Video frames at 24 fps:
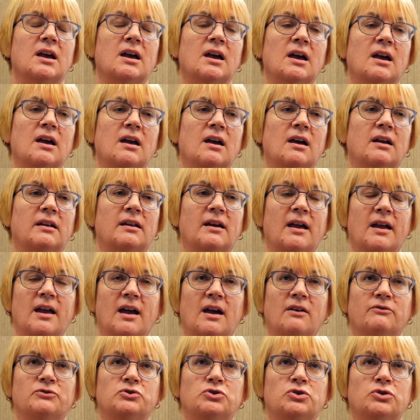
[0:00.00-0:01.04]
And I
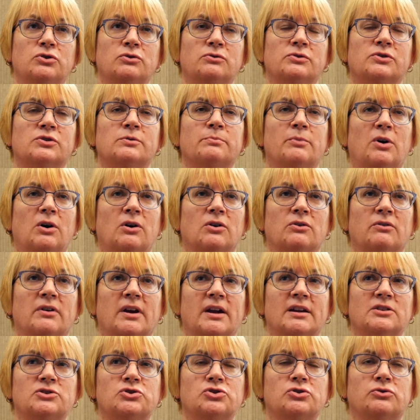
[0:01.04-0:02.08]
have two small
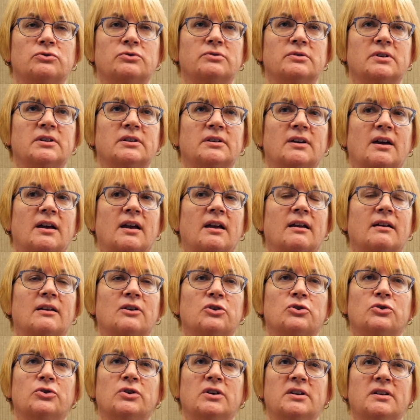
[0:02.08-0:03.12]
grandchildren. I
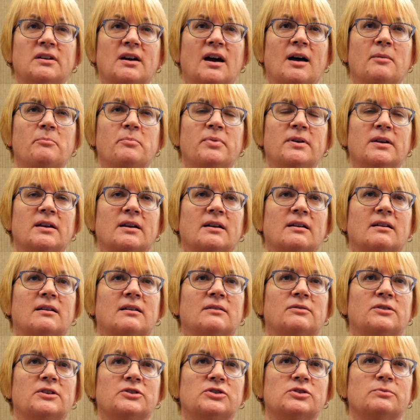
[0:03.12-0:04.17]
could not
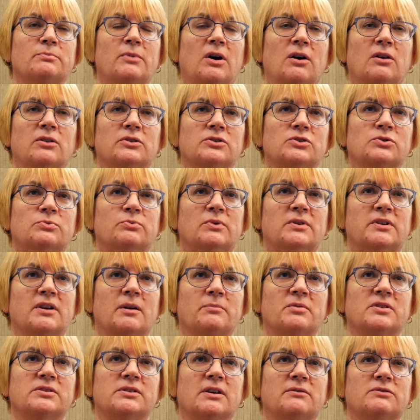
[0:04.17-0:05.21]
pick the smallest one up
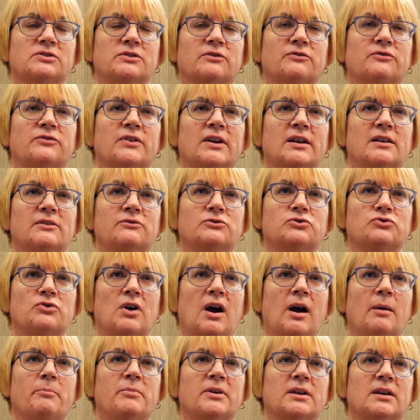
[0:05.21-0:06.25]
because I was afraid of
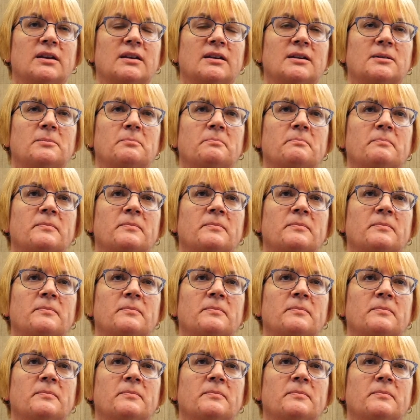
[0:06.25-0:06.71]
dropping him.